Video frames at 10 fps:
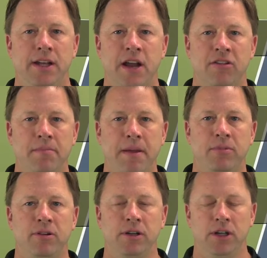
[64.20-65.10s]
Now
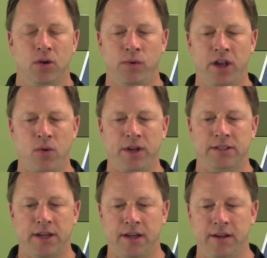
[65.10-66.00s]
remember, we
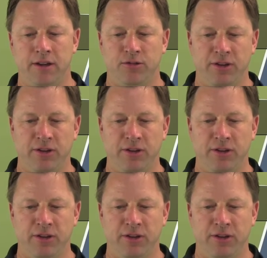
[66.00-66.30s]
always say here at the